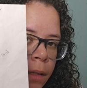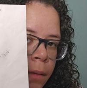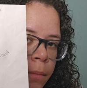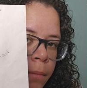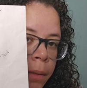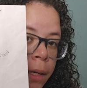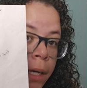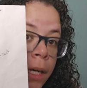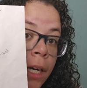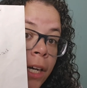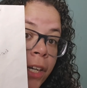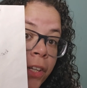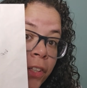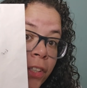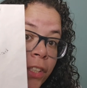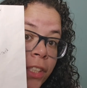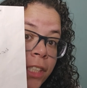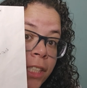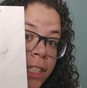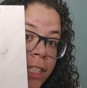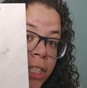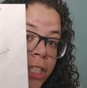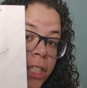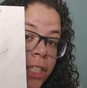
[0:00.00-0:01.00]
But 100
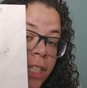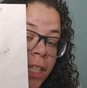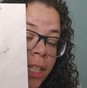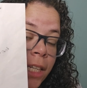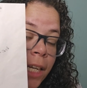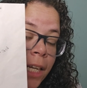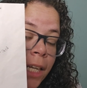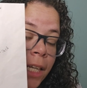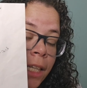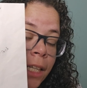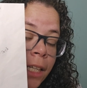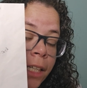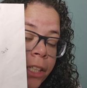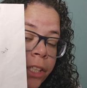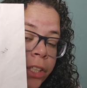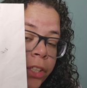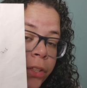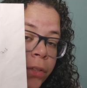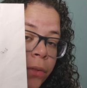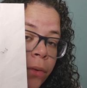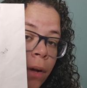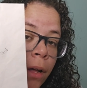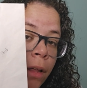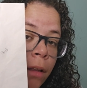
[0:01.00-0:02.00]
stitches a day gets
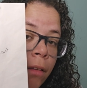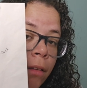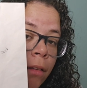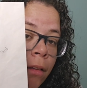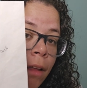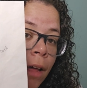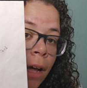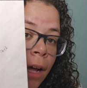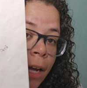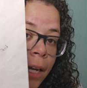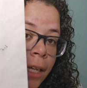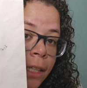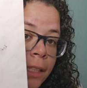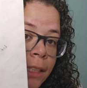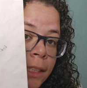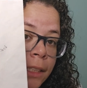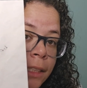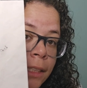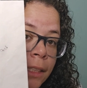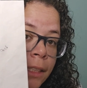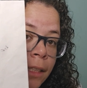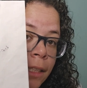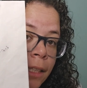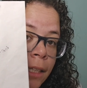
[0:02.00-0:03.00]
you a lot.
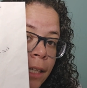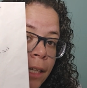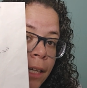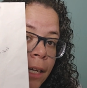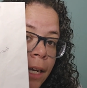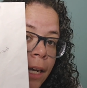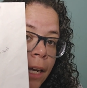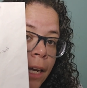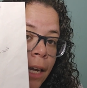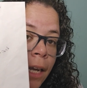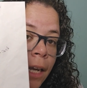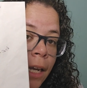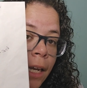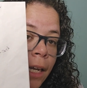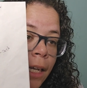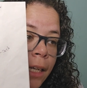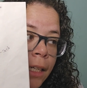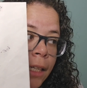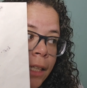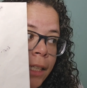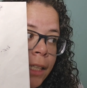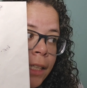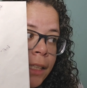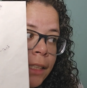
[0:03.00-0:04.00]

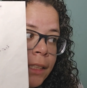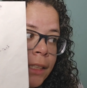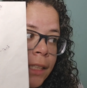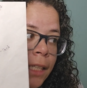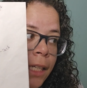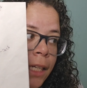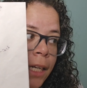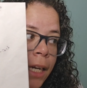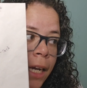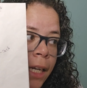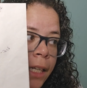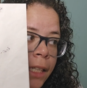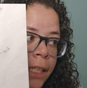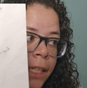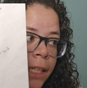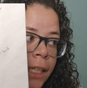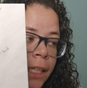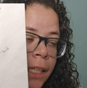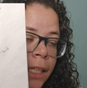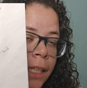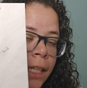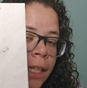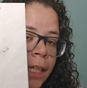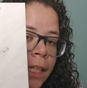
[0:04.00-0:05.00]
And like I said, I
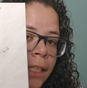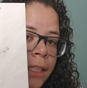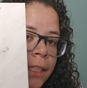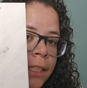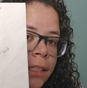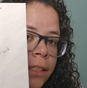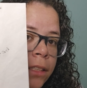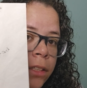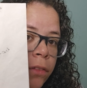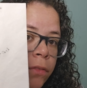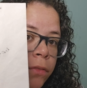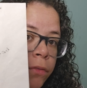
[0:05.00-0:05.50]
didn't get the